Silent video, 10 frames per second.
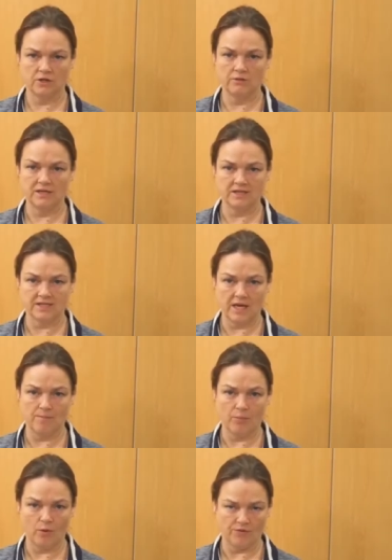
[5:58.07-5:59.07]
you need to
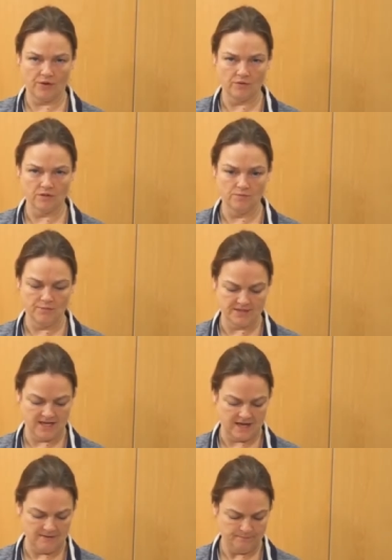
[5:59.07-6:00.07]
input those numbers
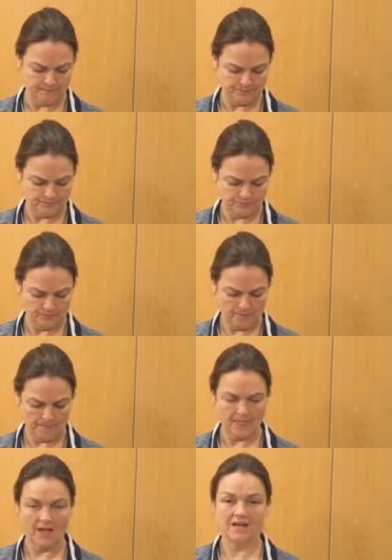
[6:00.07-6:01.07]
in.
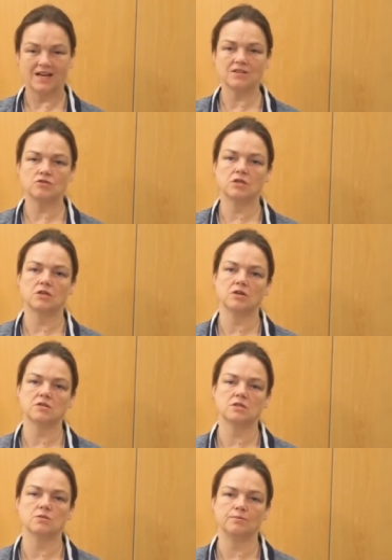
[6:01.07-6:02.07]
Gastric
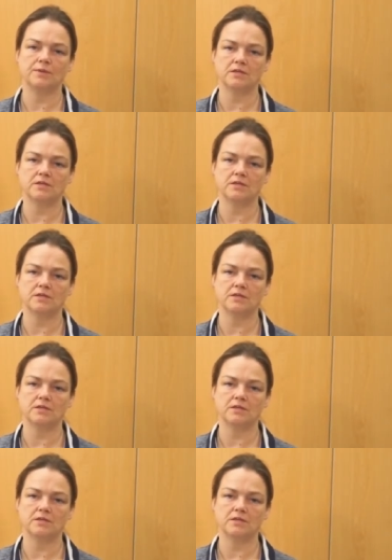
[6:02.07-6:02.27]
losses would be